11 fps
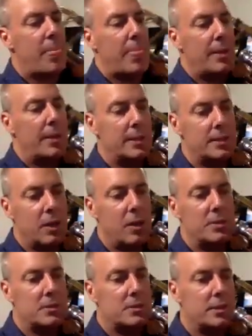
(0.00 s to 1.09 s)
And I
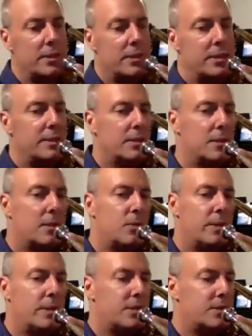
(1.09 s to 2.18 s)
always start in the low
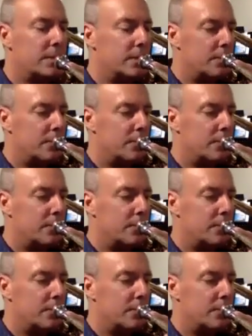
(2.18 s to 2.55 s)
register